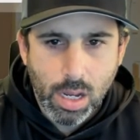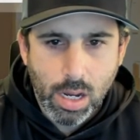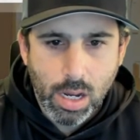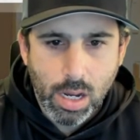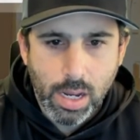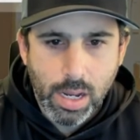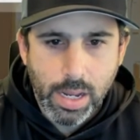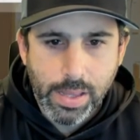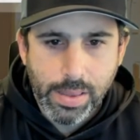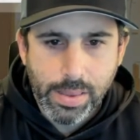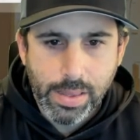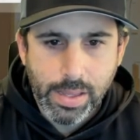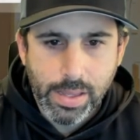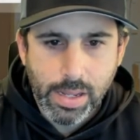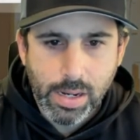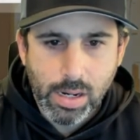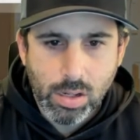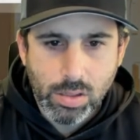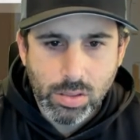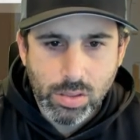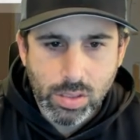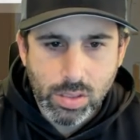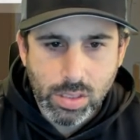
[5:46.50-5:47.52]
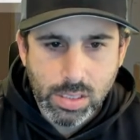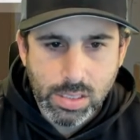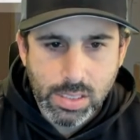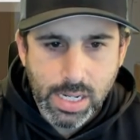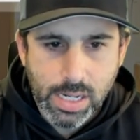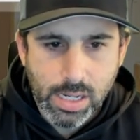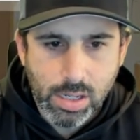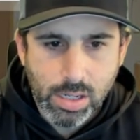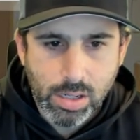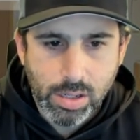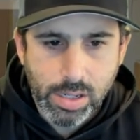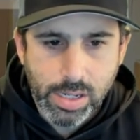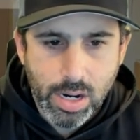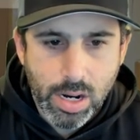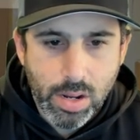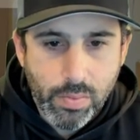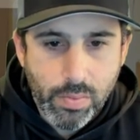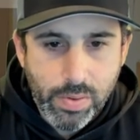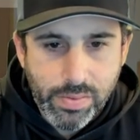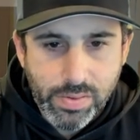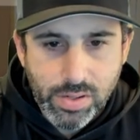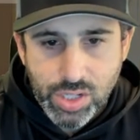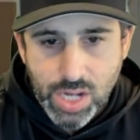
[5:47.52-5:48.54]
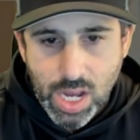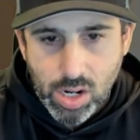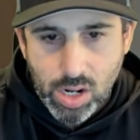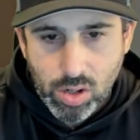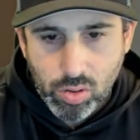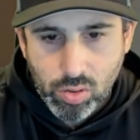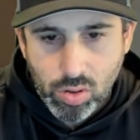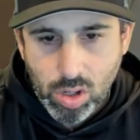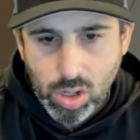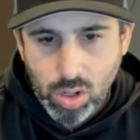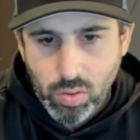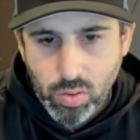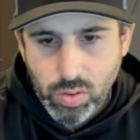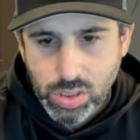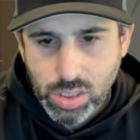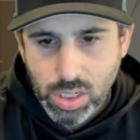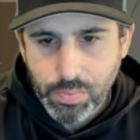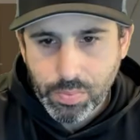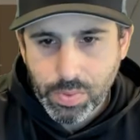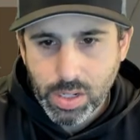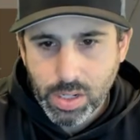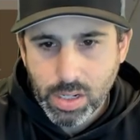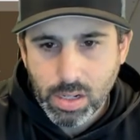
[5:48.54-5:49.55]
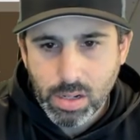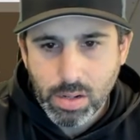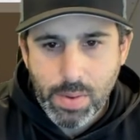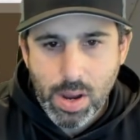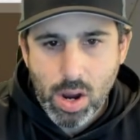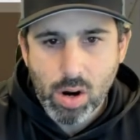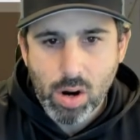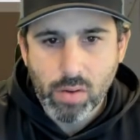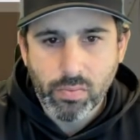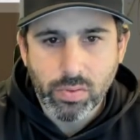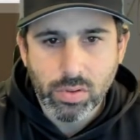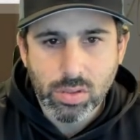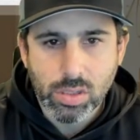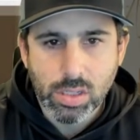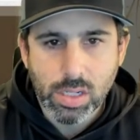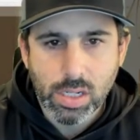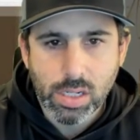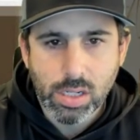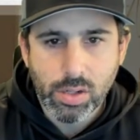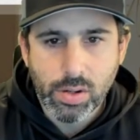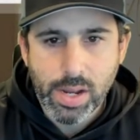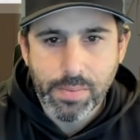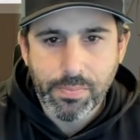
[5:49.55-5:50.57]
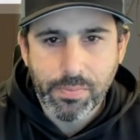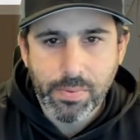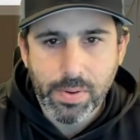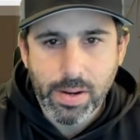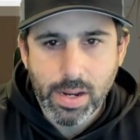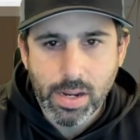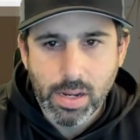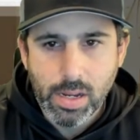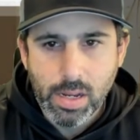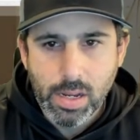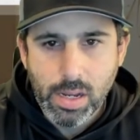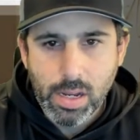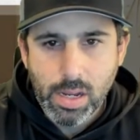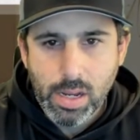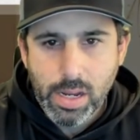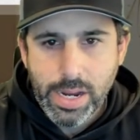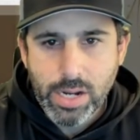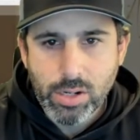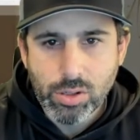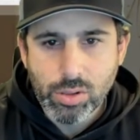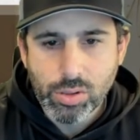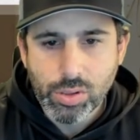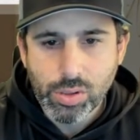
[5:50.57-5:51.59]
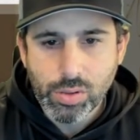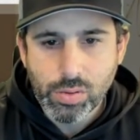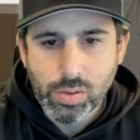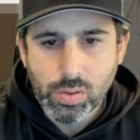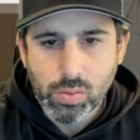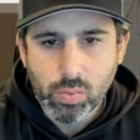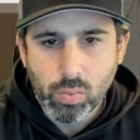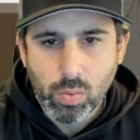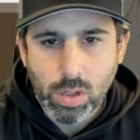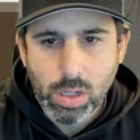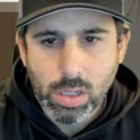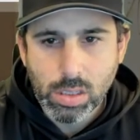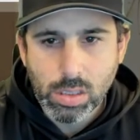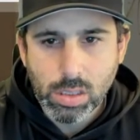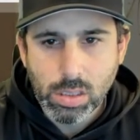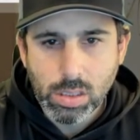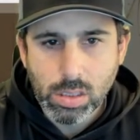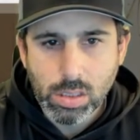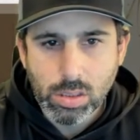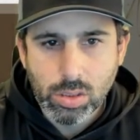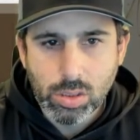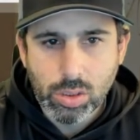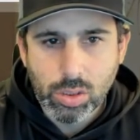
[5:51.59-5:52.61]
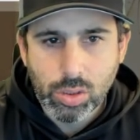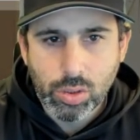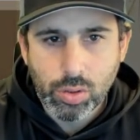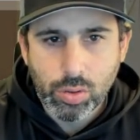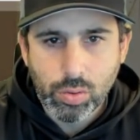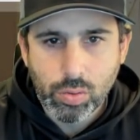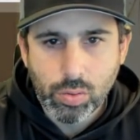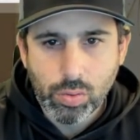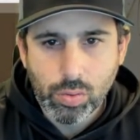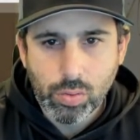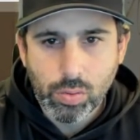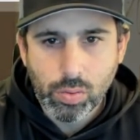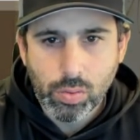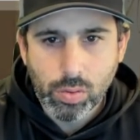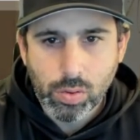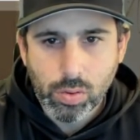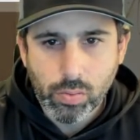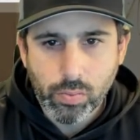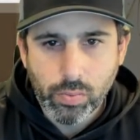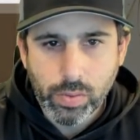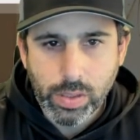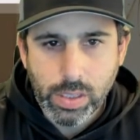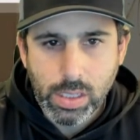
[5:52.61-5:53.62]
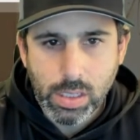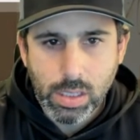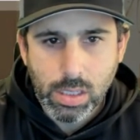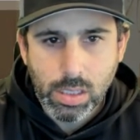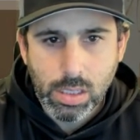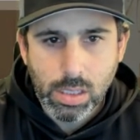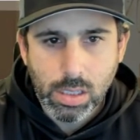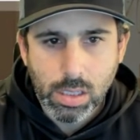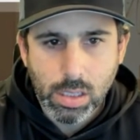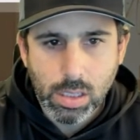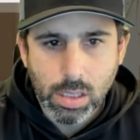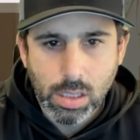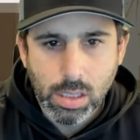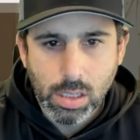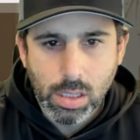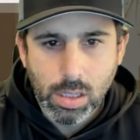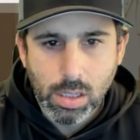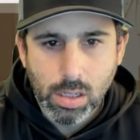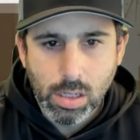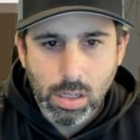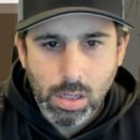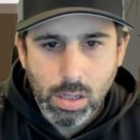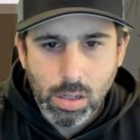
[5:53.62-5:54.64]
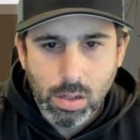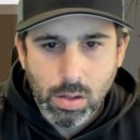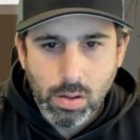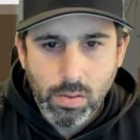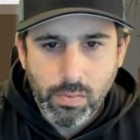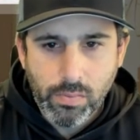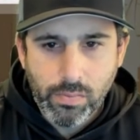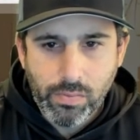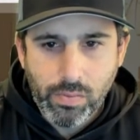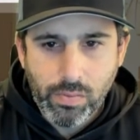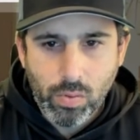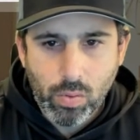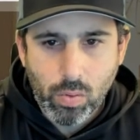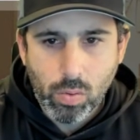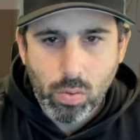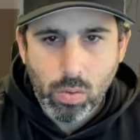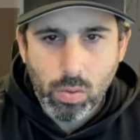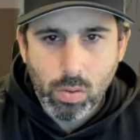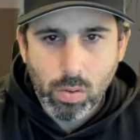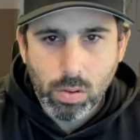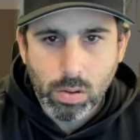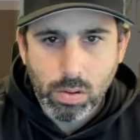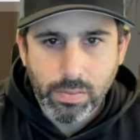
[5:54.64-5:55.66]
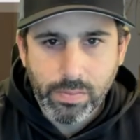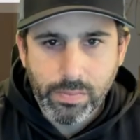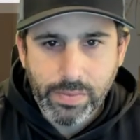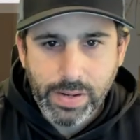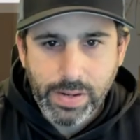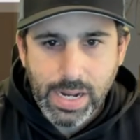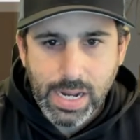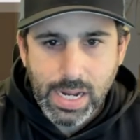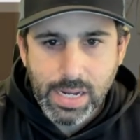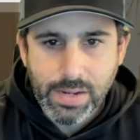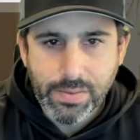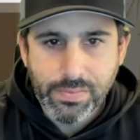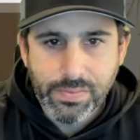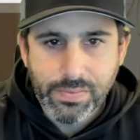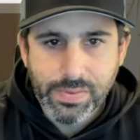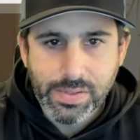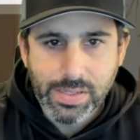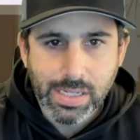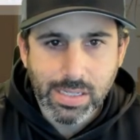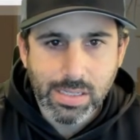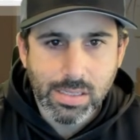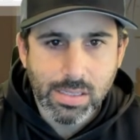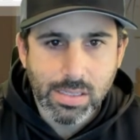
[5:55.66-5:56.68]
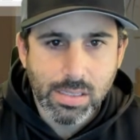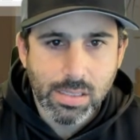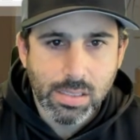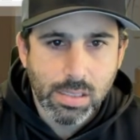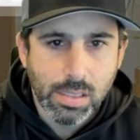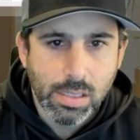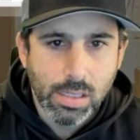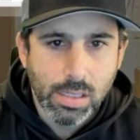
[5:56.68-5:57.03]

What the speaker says: And then also the Senator here. And we have the Shadow Crawler, which can be powerful. So then you introduce 1, 2, 3, 4, 5, 6,